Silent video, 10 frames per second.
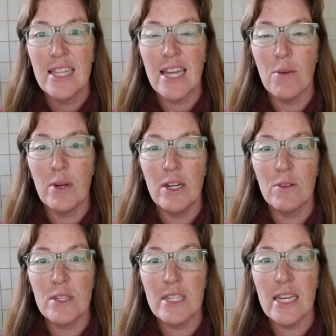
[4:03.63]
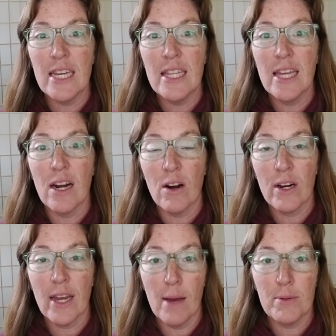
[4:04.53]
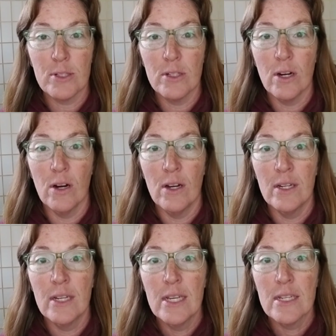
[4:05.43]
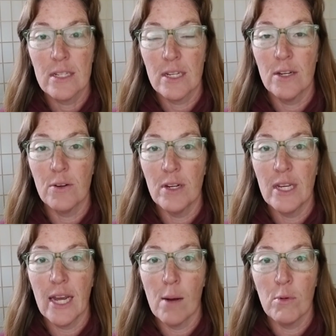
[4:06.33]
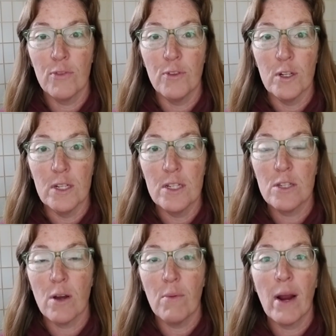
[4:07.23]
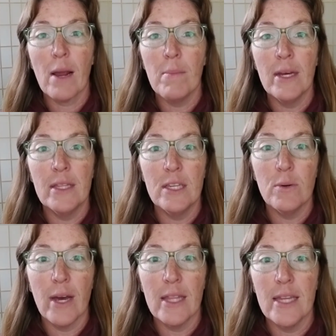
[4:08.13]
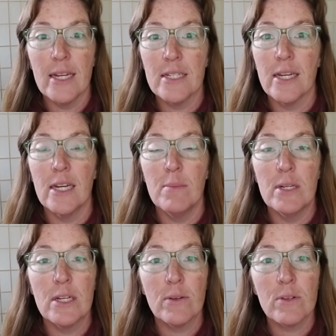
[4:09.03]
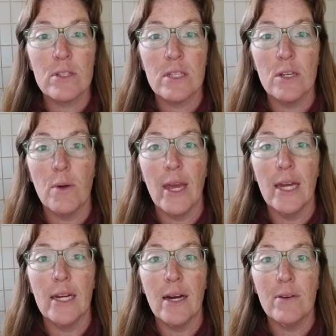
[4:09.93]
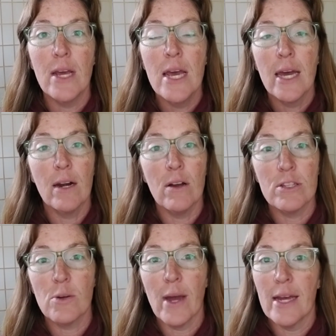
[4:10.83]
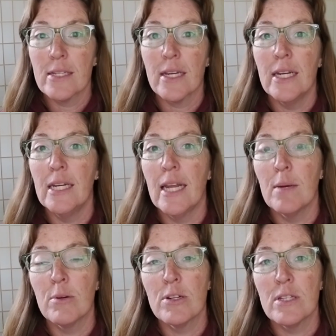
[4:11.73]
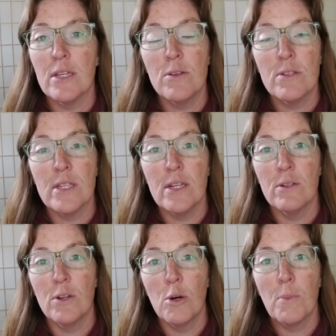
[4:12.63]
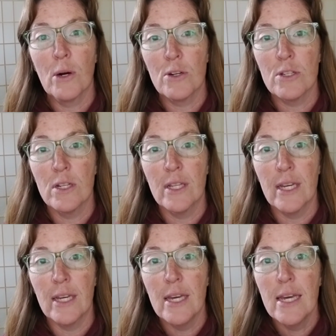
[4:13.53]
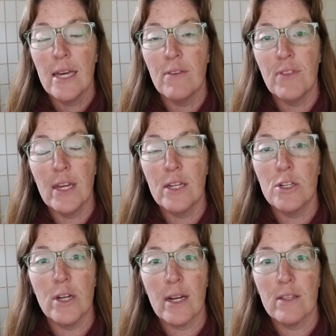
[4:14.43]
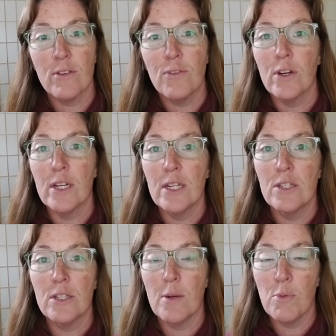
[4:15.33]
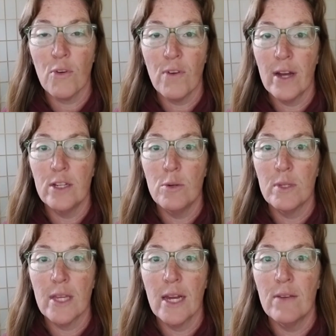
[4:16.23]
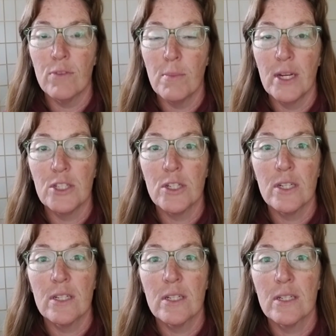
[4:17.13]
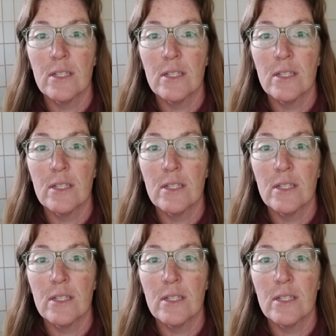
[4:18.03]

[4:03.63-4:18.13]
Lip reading: that we don't see that are captured on security camera footage. So I recommend that you add that to any materials that you hand out, and also ask any neighbors that you see or know personally if they could check their footage and provide you with that information.